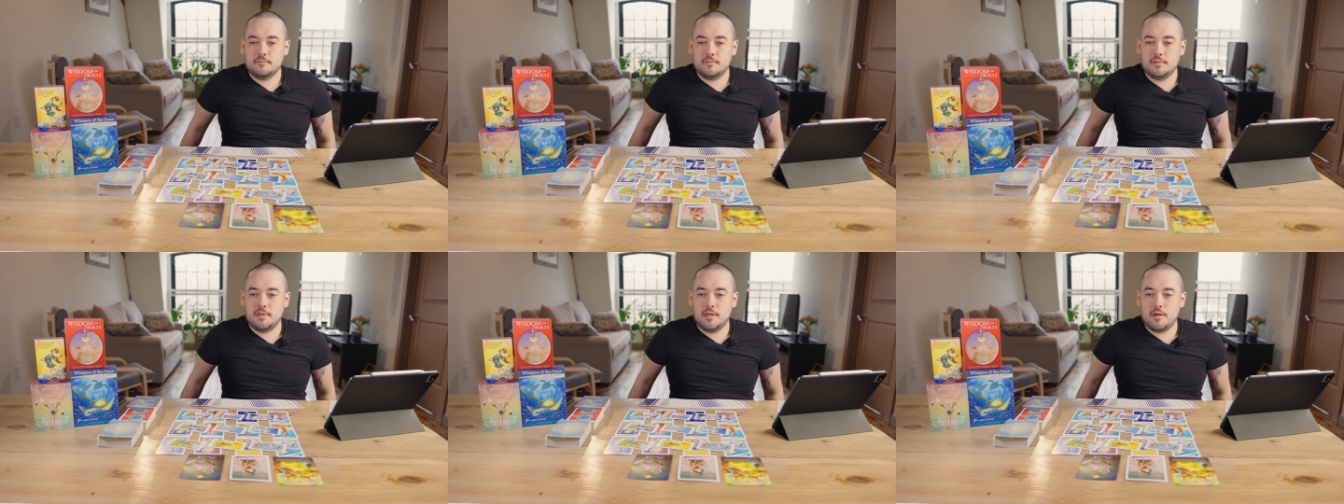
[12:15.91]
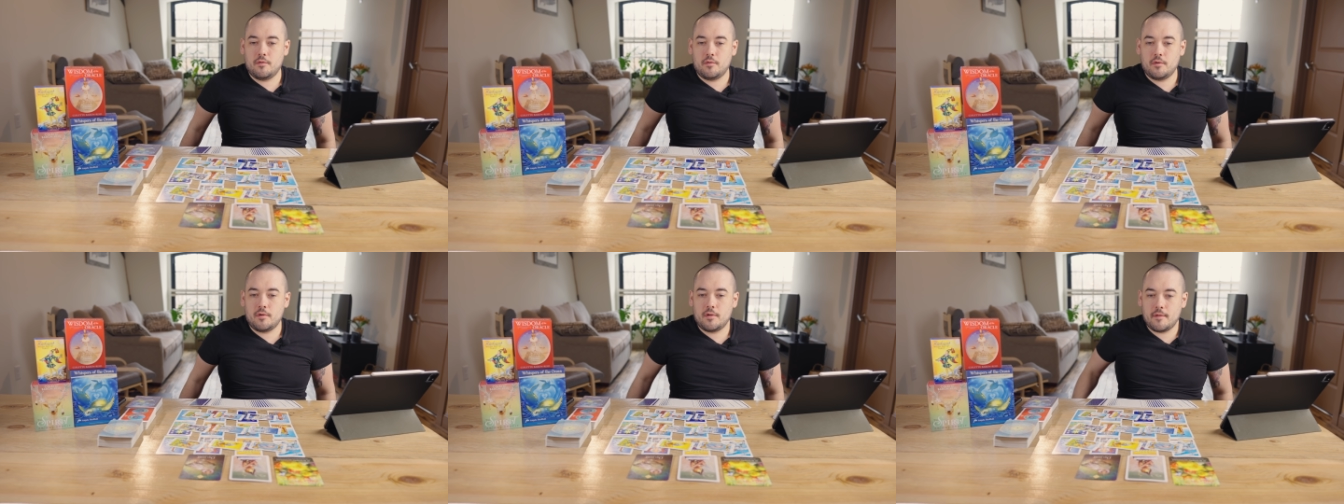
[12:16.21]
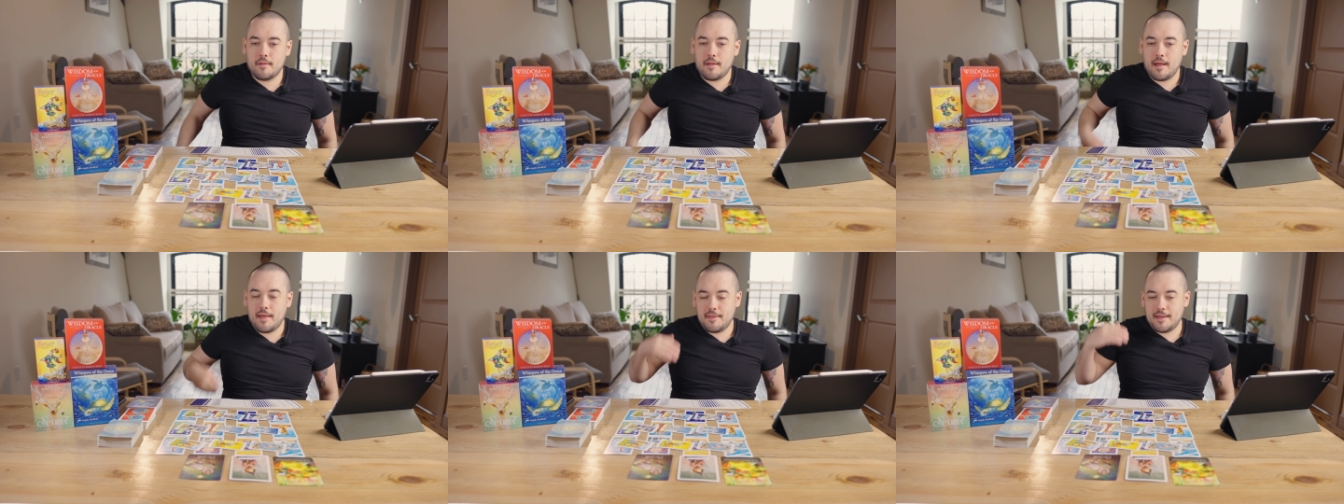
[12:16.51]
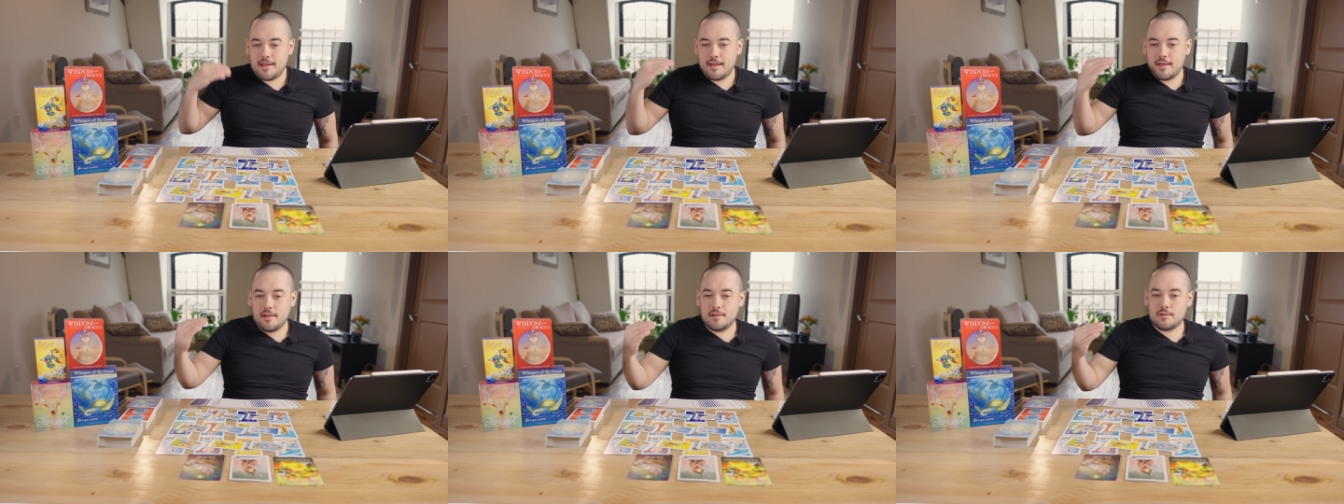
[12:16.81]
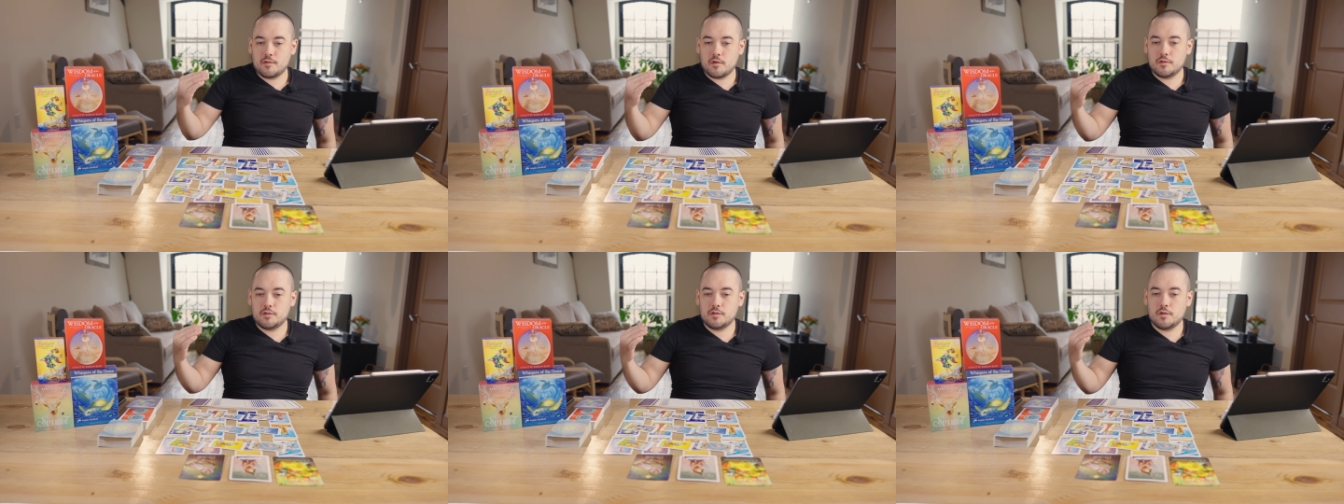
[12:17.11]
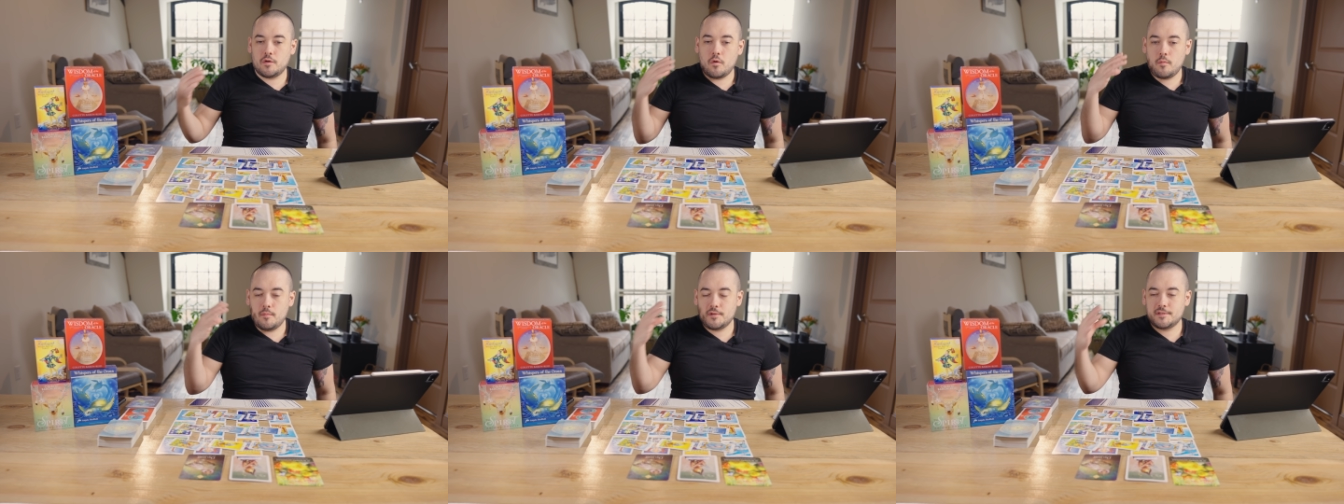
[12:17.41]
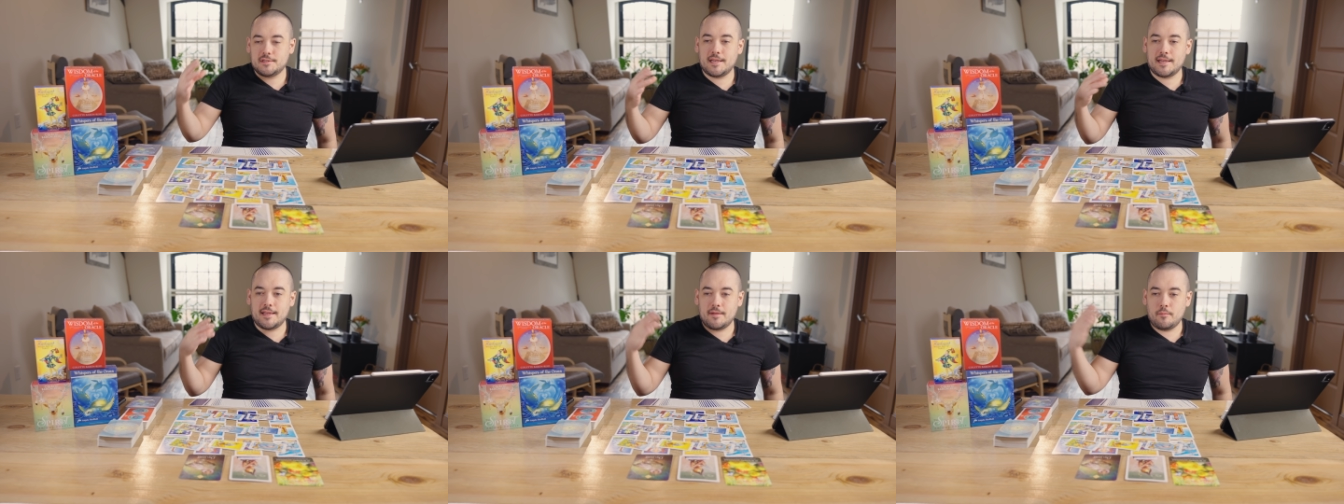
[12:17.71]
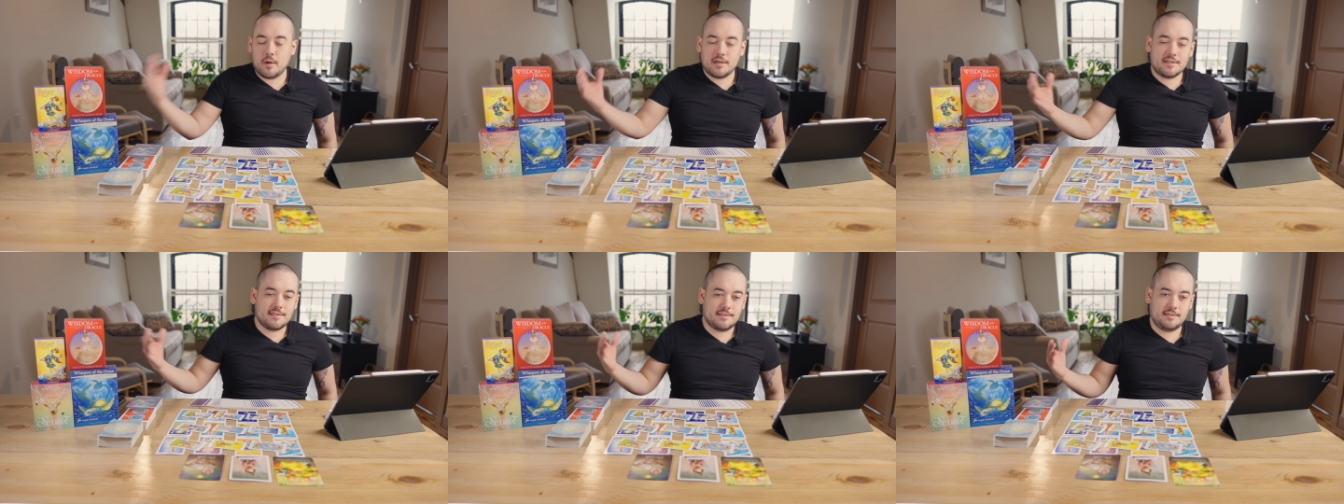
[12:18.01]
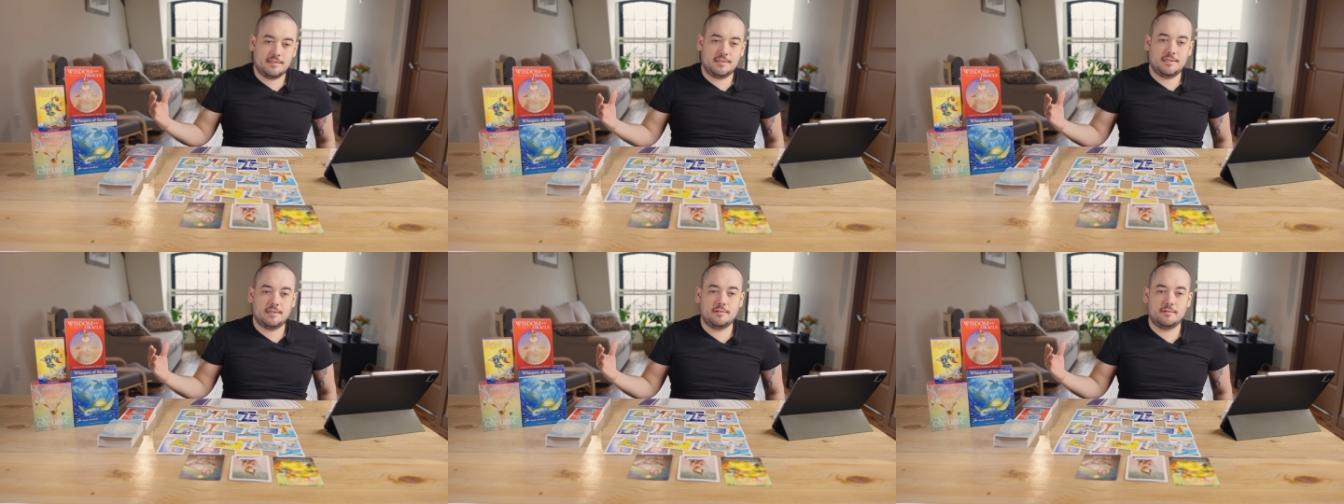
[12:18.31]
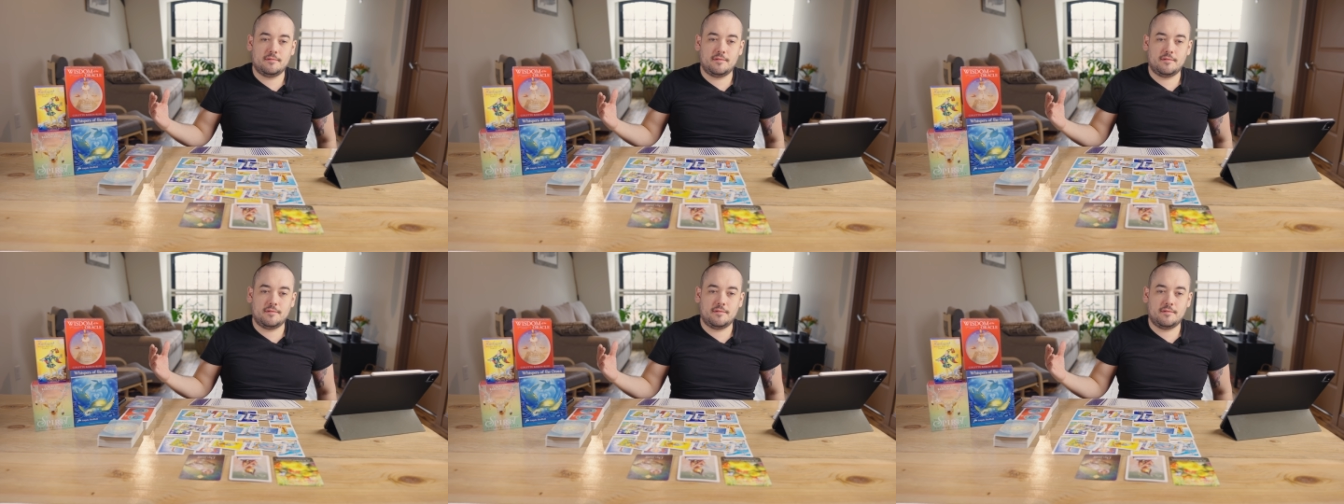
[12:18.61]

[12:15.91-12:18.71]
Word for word: you know, like it's, it's almost like it wasn't.